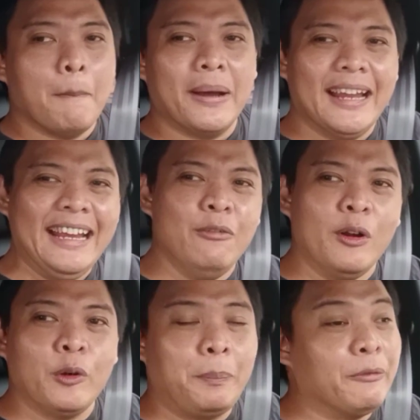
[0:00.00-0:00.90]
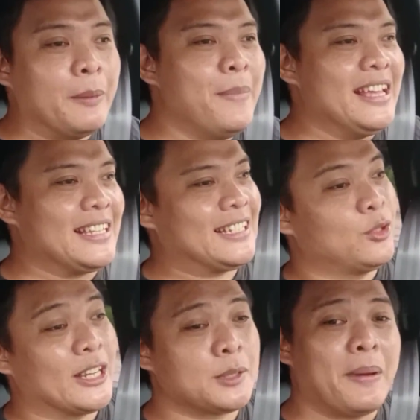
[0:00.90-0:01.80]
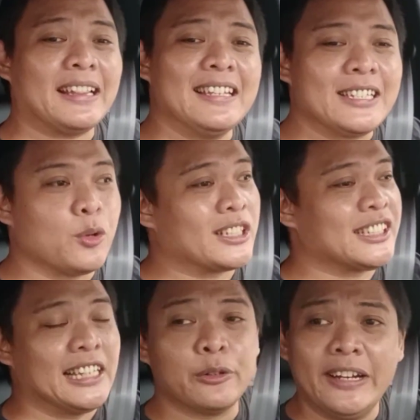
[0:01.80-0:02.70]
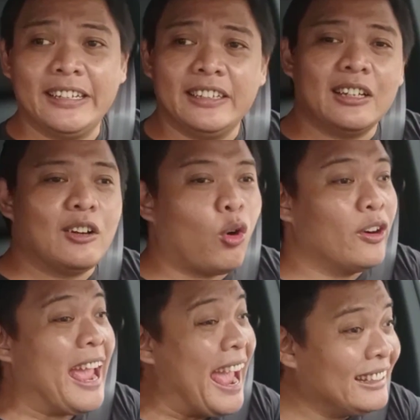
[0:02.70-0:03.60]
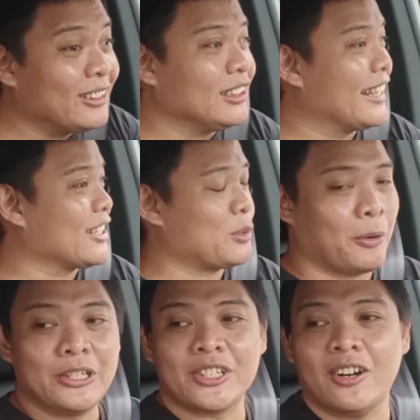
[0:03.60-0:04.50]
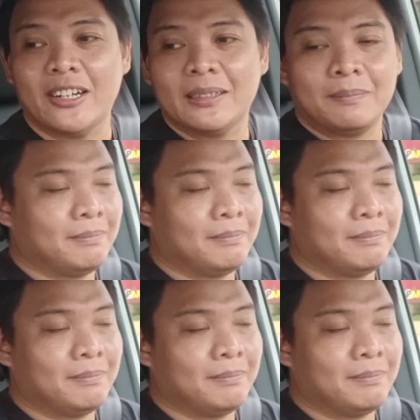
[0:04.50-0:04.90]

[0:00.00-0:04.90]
But anyone would be remiss to expect this to accelerate or handle like a sports car.